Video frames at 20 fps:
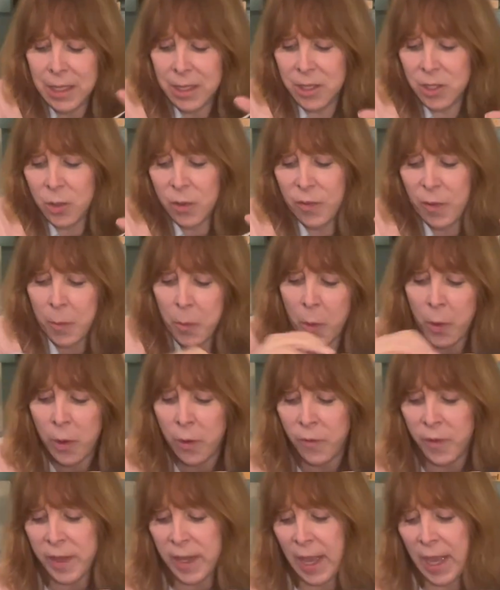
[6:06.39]
So if I'm going
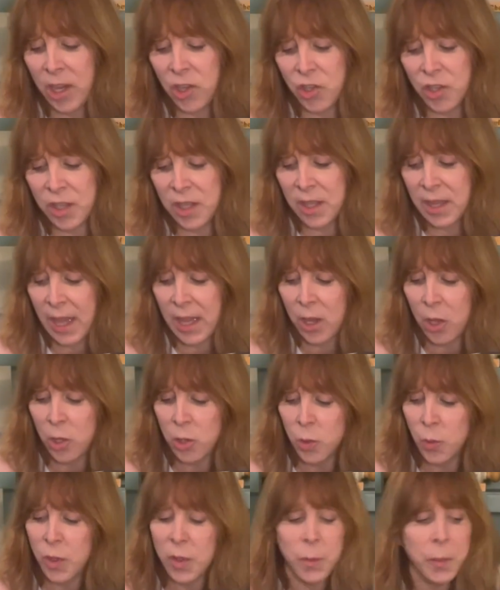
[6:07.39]
on vacation, that
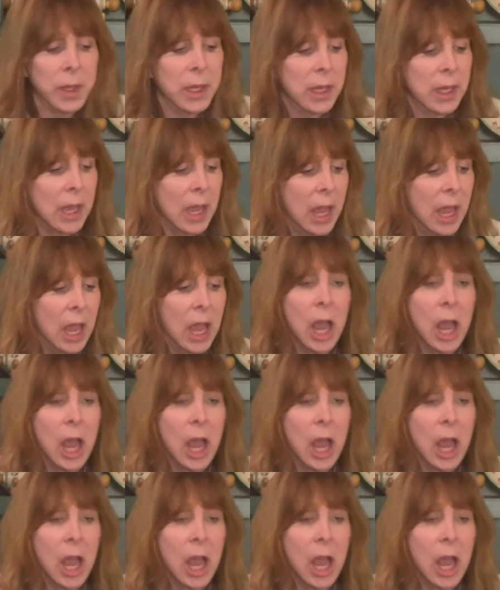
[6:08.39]
goes with me,